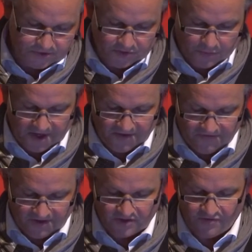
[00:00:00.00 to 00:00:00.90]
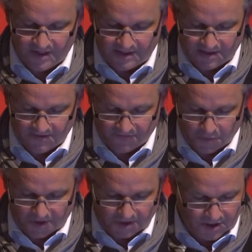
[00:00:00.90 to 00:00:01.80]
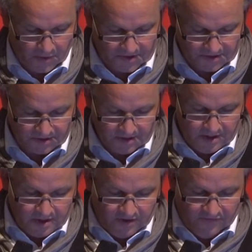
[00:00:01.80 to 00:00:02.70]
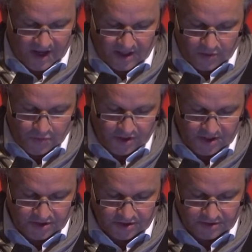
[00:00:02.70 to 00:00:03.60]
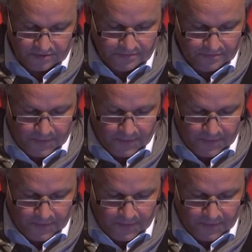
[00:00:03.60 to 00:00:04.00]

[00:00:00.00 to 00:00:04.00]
which benefit greatly from economies of agglomeration,